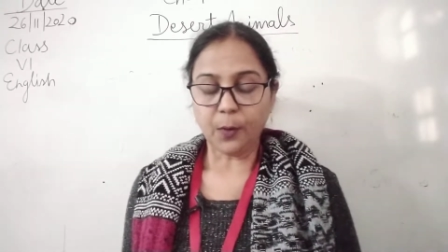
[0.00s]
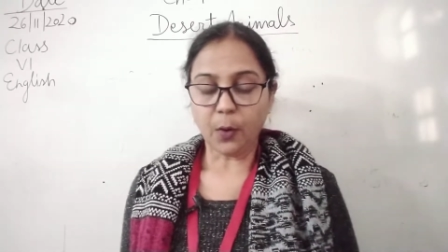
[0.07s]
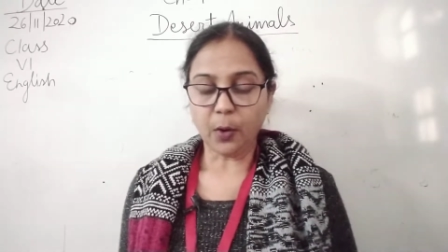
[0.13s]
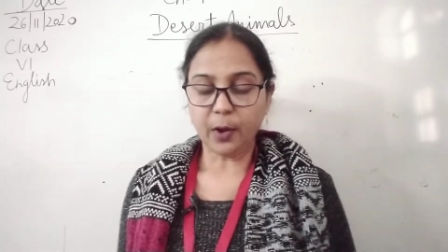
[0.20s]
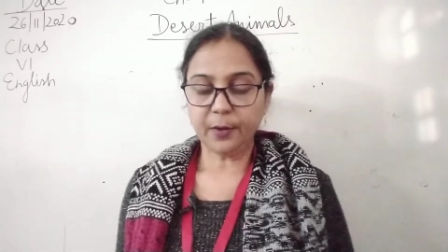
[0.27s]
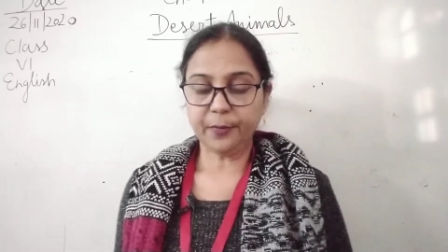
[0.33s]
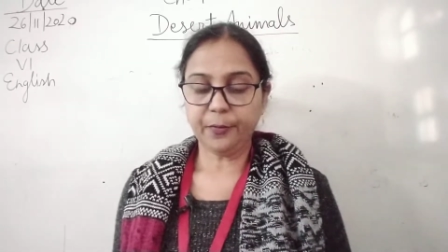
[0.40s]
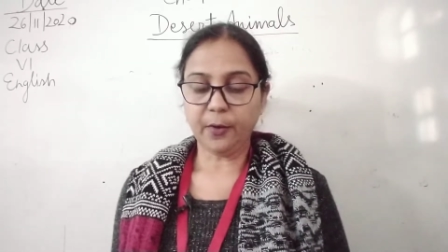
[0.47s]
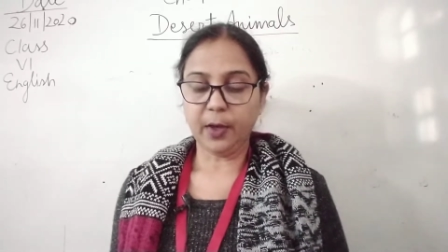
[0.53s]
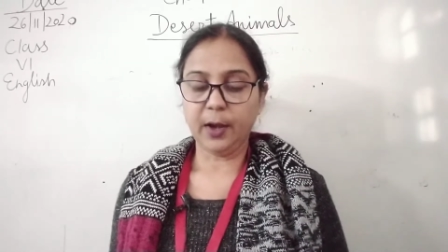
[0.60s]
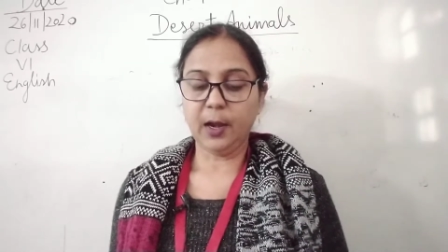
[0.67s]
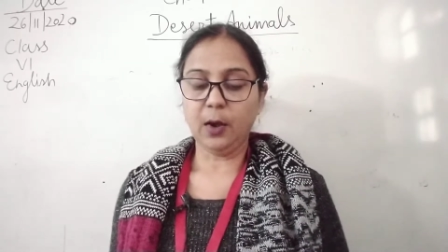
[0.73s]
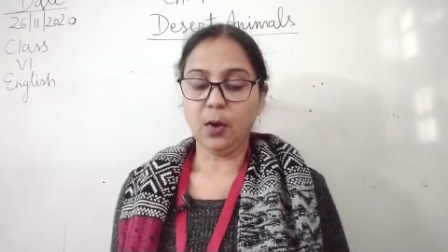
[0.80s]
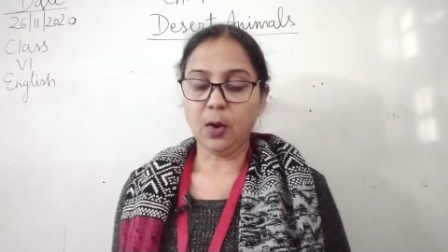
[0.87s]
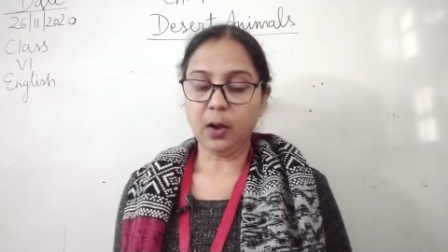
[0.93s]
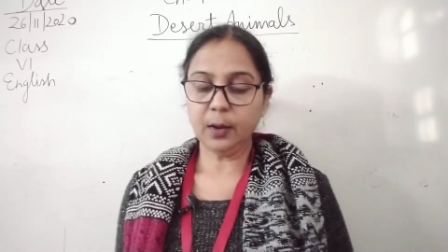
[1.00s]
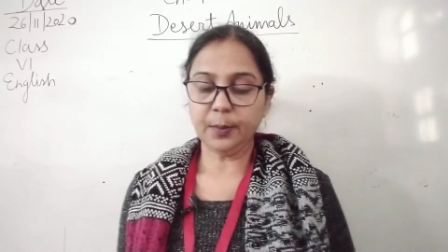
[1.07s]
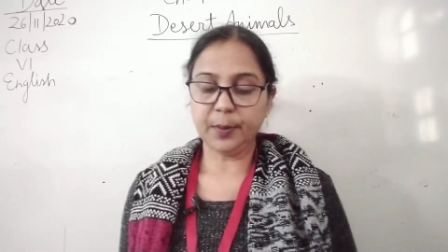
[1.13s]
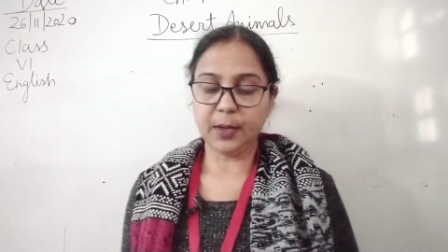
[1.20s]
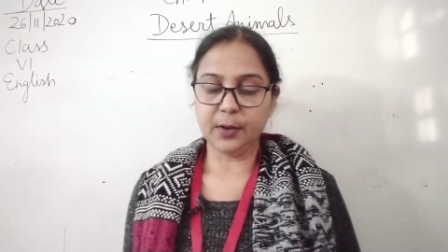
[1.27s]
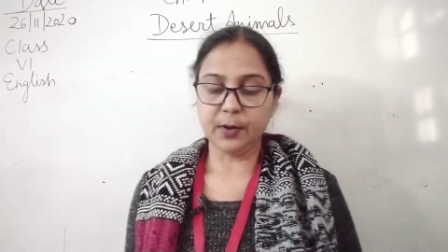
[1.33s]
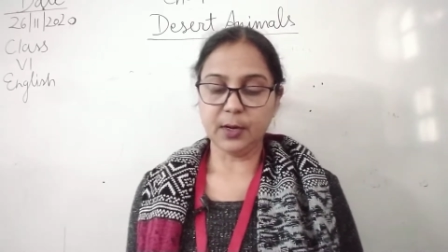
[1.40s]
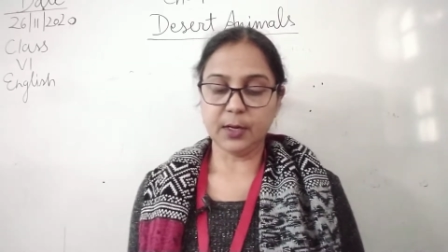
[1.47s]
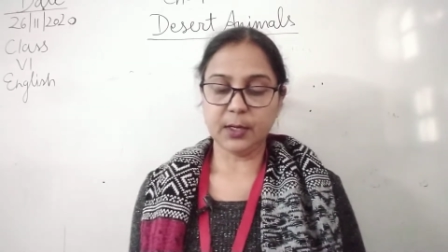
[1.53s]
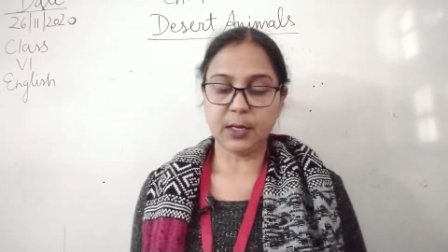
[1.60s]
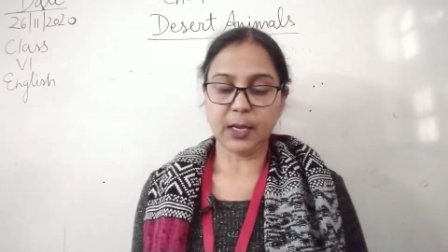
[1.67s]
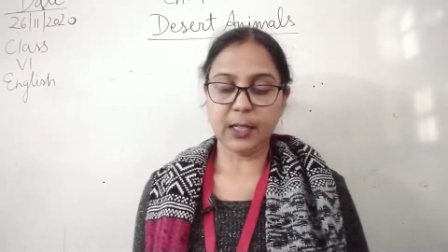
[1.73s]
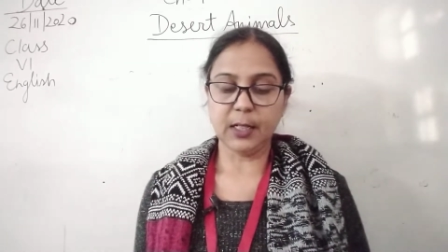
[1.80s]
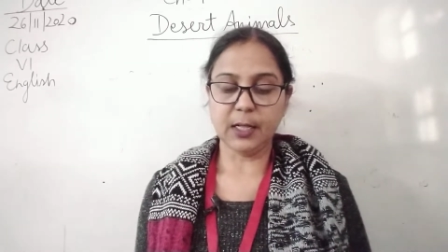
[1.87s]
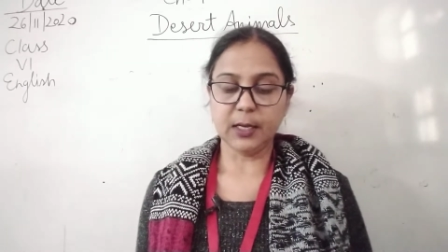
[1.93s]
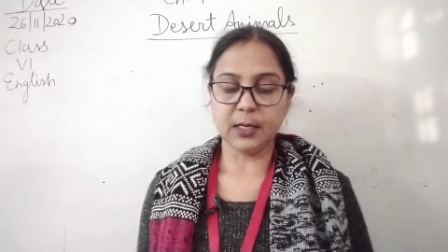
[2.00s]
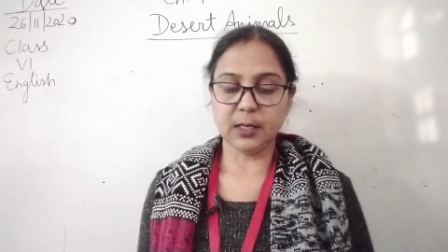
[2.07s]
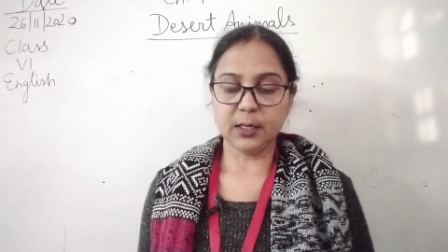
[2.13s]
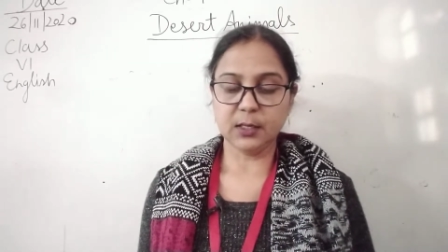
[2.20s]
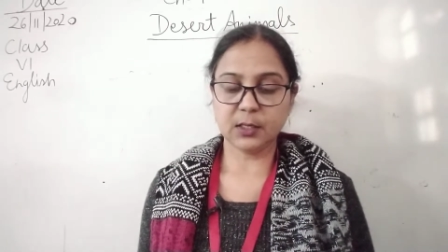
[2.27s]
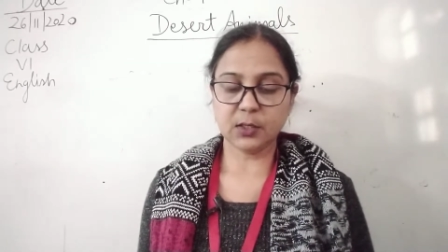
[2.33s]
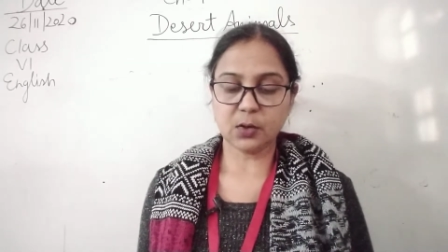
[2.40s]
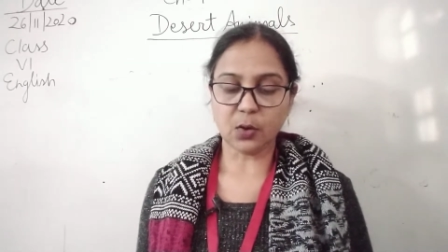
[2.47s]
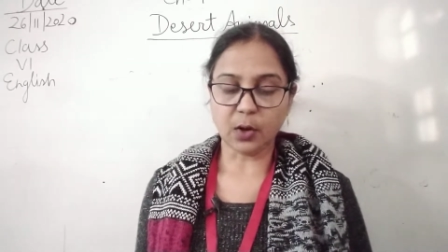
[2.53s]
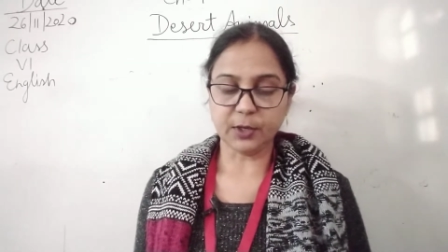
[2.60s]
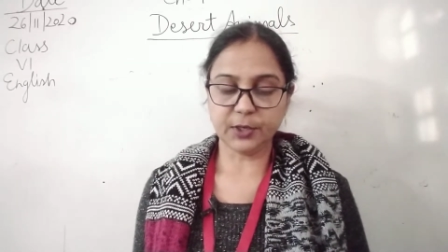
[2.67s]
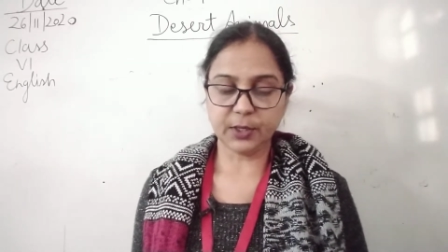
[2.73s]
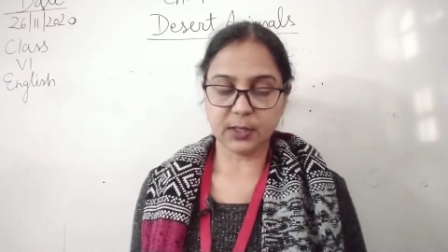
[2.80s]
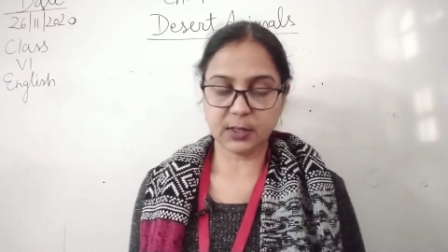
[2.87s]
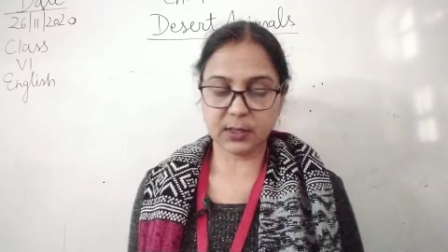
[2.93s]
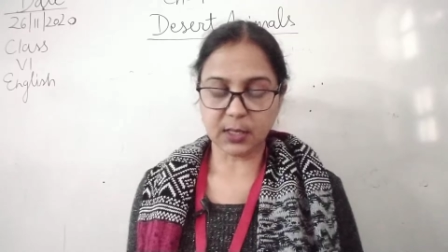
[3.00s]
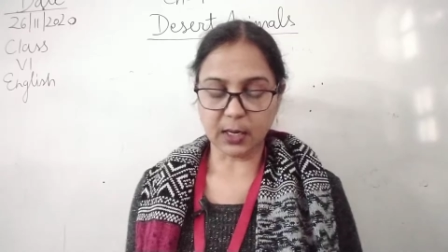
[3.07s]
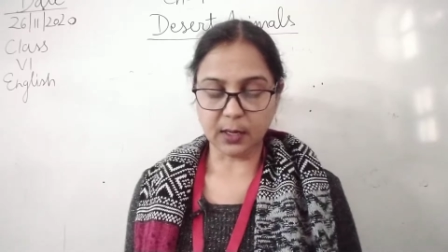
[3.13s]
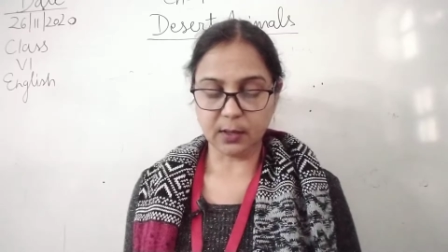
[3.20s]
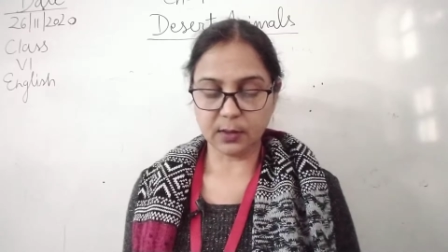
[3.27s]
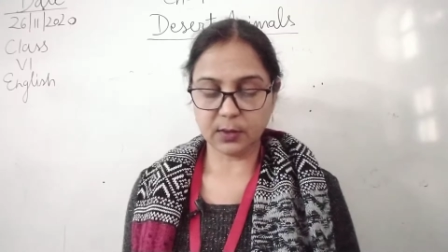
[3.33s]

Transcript: or for a long period in the scorching sun.